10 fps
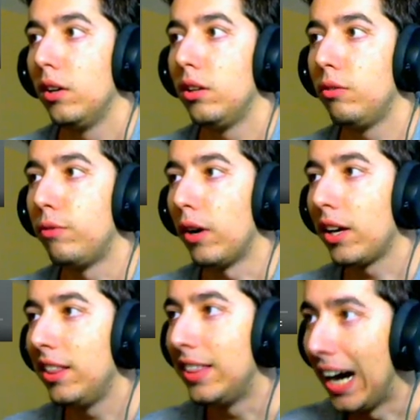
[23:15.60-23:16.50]
you
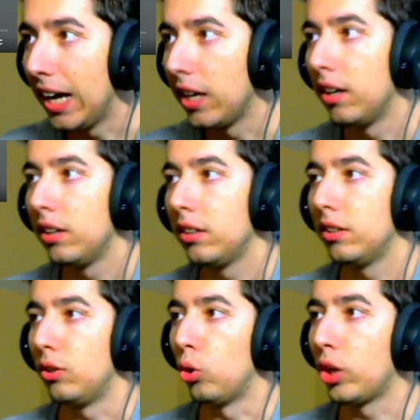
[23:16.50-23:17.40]
fucking die.
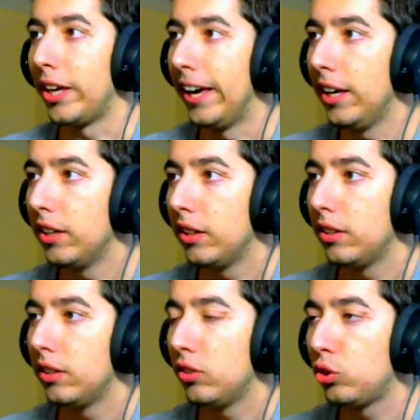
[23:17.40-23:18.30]
Okay,
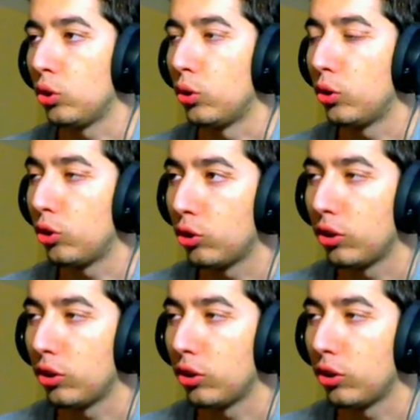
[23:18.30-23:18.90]
so